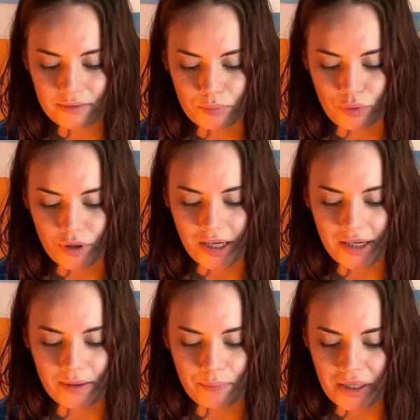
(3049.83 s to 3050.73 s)
breathe
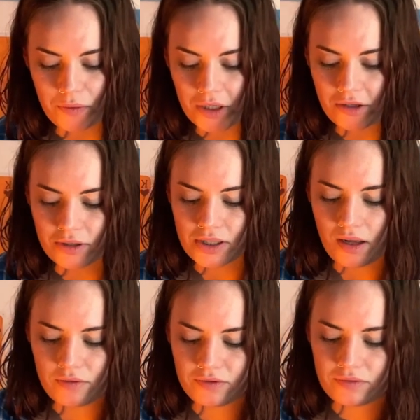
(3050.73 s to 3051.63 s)
and be with
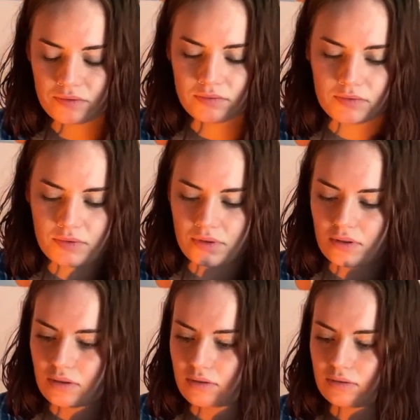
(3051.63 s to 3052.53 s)
yourself.
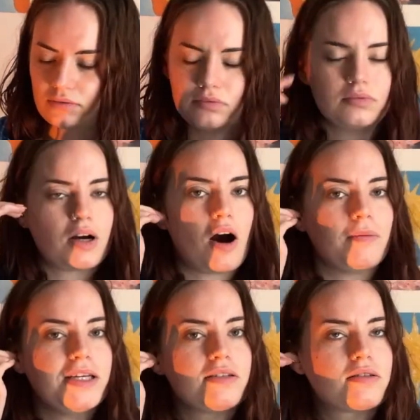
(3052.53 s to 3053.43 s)

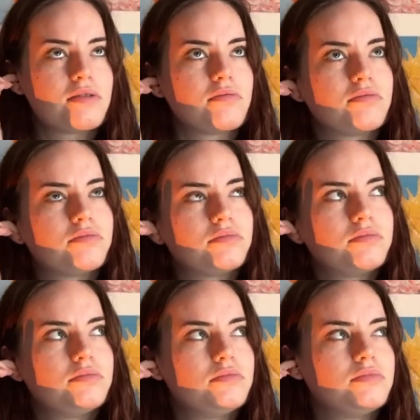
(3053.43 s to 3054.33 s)
Hobbies
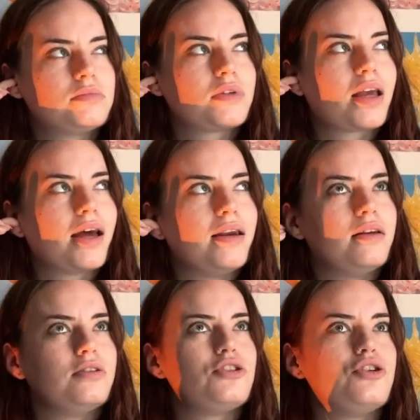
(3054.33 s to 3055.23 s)
can
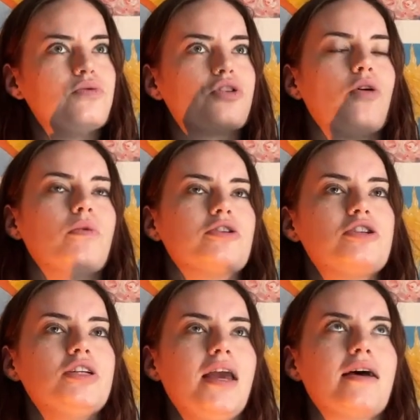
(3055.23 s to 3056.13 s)
do so
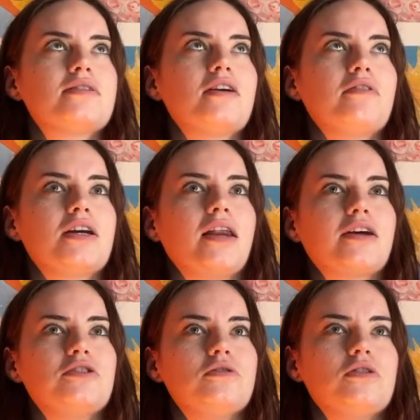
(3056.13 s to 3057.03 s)
much. Yes, they
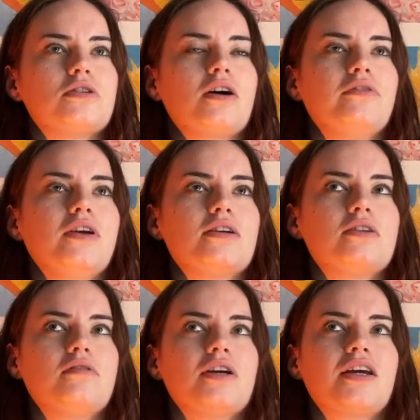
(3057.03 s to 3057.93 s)
reconnect you to yourself. Yes, they
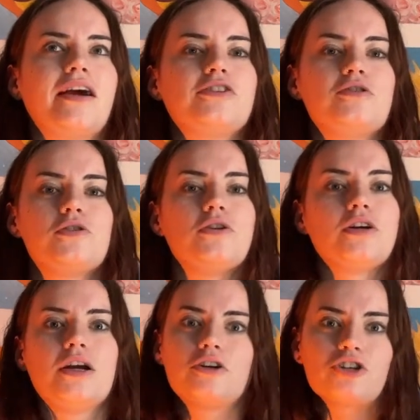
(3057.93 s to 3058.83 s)
reconnect you to your
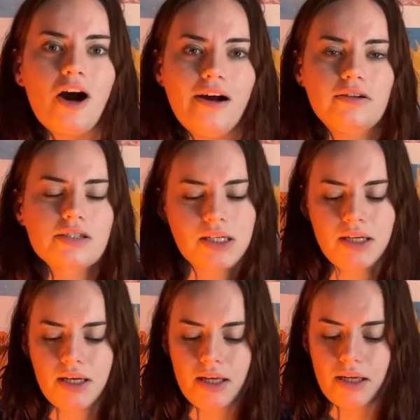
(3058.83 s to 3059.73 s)
inner child,
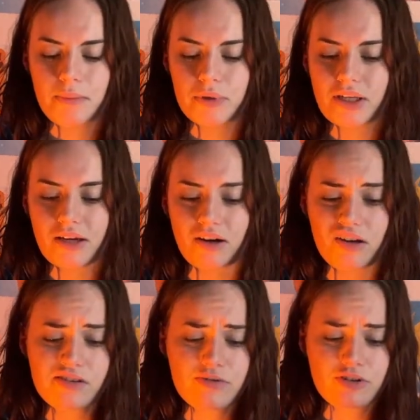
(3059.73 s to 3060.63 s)
but they can
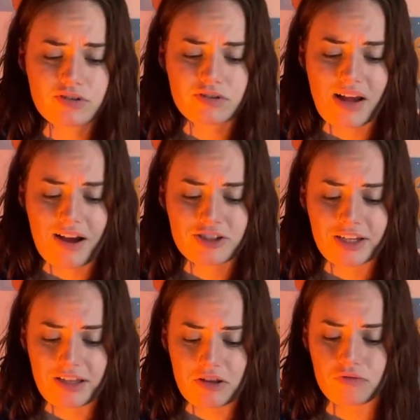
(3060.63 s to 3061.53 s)
also just
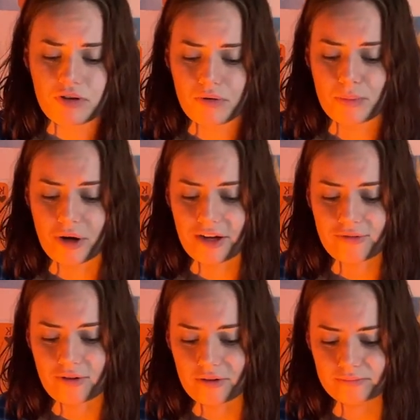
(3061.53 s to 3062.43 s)
actually give you a break
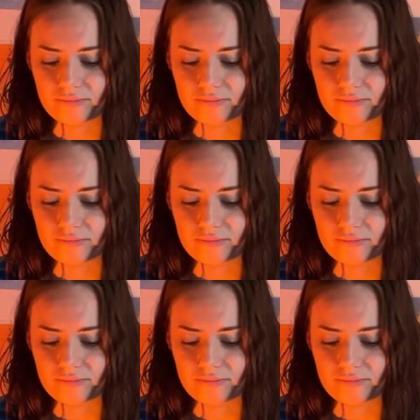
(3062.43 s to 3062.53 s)
from